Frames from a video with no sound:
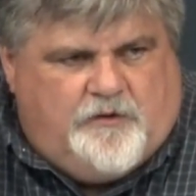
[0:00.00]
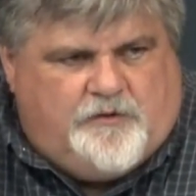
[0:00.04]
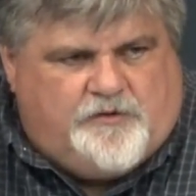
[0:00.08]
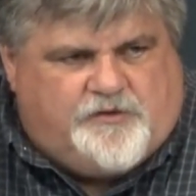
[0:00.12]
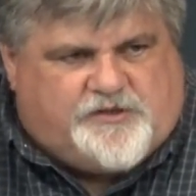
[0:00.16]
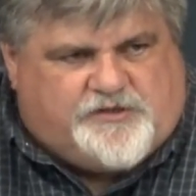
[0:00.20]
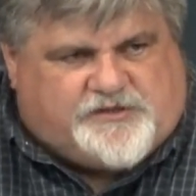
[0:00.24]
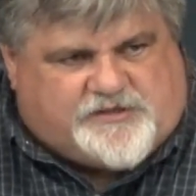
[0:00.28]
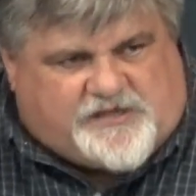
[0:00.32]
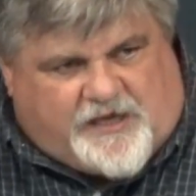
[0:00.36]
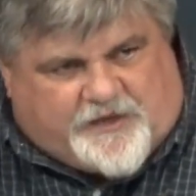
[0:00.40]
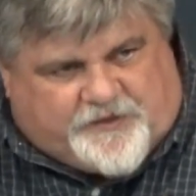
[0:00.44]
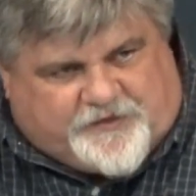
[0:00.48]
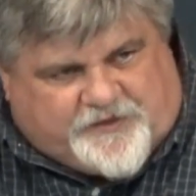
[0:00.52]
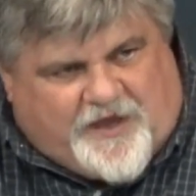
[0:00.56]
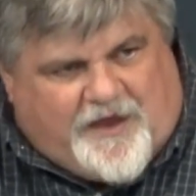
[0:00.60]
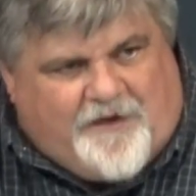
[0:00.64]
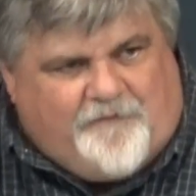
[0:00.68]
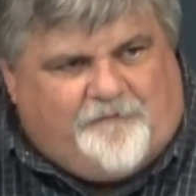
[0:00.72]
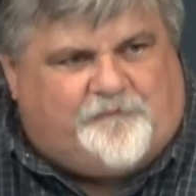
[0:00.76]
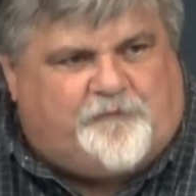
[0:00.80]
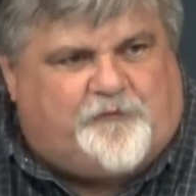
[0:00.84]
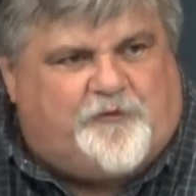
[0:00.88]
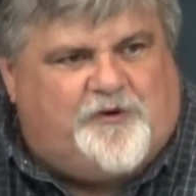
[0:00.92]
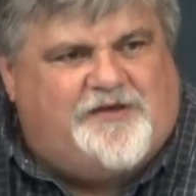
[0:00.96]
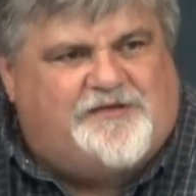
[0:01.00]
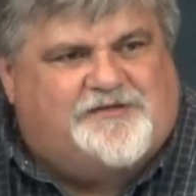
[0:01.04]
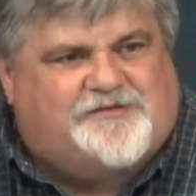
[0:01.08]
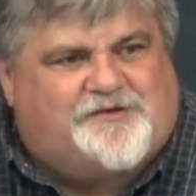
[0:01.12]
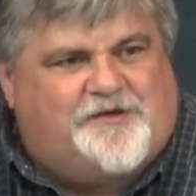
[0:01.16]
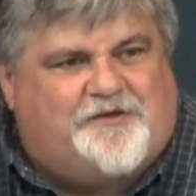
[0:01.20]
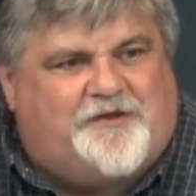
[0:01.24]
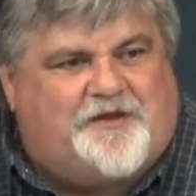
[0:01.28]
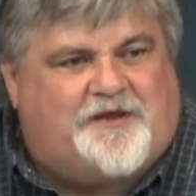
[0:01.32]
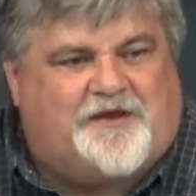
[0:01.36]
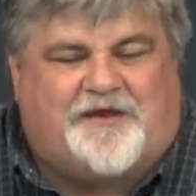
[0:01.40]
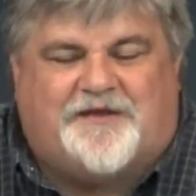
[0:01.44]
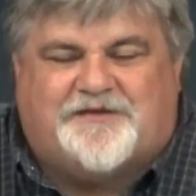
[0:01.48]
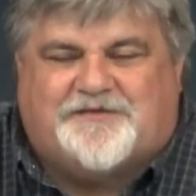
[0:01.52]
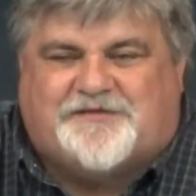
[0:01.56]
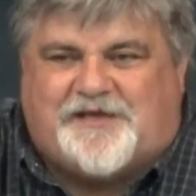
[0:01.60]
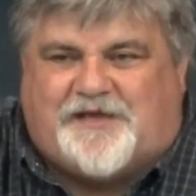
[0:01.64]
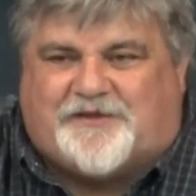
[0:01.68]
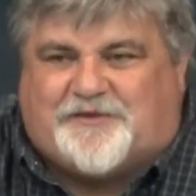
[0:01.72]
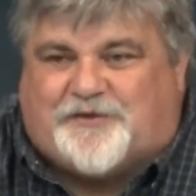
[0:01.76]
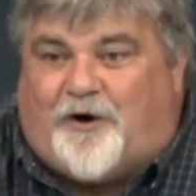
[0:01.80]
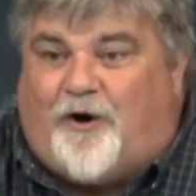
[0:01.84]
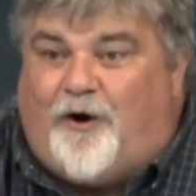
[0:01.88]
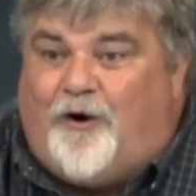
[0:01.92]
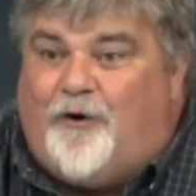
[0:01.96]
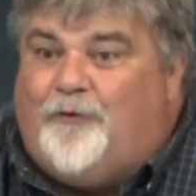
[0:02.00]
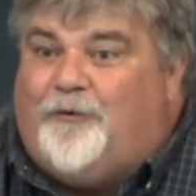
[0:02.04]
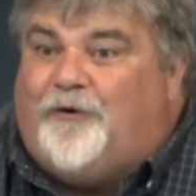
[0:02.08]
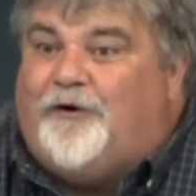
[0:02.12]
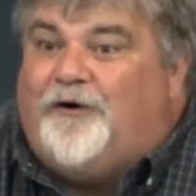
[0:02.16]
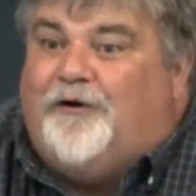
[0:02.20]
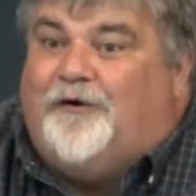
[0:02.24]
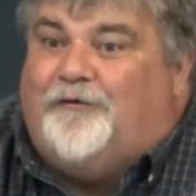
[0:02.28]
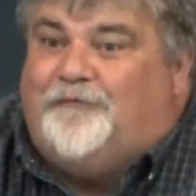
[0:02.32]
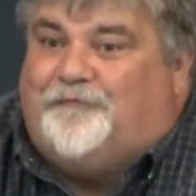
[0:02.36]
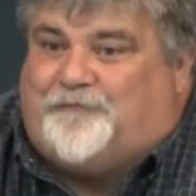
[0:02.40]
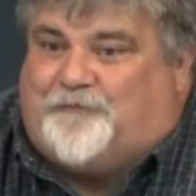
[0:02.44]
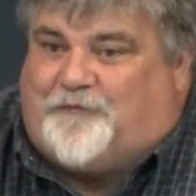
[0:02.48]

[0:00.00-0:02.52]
to set them free so they can set the whole world